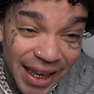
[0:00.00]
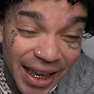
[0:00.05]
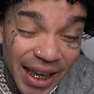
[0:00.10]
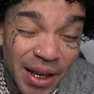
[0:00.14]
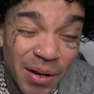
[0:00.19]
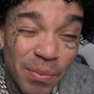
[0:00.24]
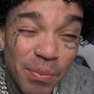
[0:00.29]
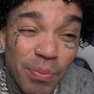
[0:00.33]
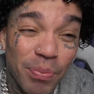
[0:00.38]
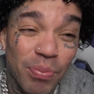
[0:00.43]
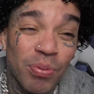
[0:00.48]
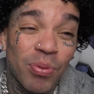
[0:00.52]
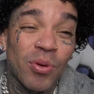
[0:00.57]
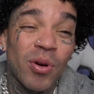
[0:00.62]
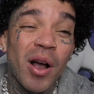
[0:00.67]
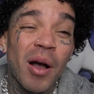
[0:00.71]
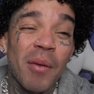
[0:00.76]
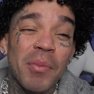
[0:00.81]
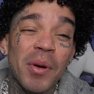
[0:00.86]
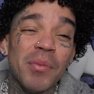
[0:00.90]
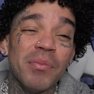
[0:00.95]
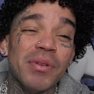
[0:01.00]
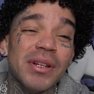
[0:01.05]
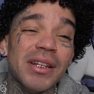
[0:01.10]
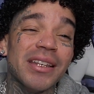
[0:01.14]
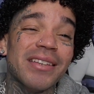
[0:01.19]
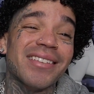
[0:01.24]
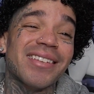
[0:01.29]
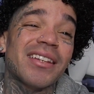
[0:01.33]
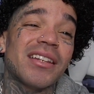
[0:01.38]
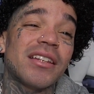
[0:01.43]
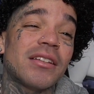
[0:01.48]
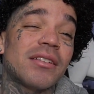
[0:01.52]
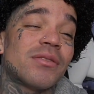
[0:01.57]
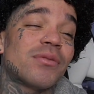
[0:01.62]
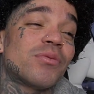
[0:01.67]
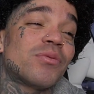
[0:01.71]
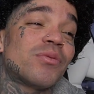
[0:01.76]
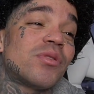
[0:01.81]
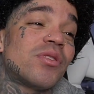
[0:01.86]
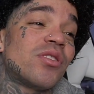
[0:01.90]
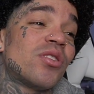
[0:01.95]
and probably a
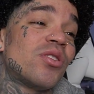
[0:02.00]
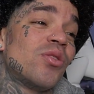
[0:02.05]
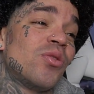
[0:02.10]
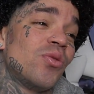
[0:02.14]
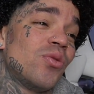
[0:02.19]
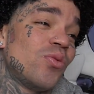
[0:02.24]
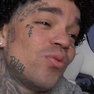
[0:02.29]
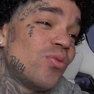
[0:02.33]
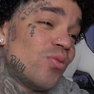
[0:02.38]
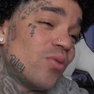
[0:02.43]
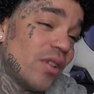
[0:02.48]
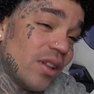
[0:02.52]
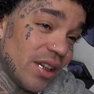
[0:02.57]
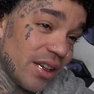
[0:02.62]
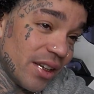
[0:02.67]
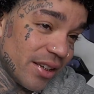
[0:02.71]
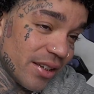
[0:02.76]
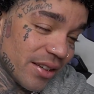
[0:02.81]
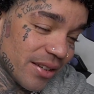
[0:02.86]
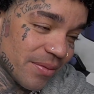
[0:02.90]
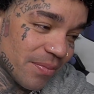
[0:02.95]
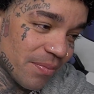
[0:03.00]
little too lit.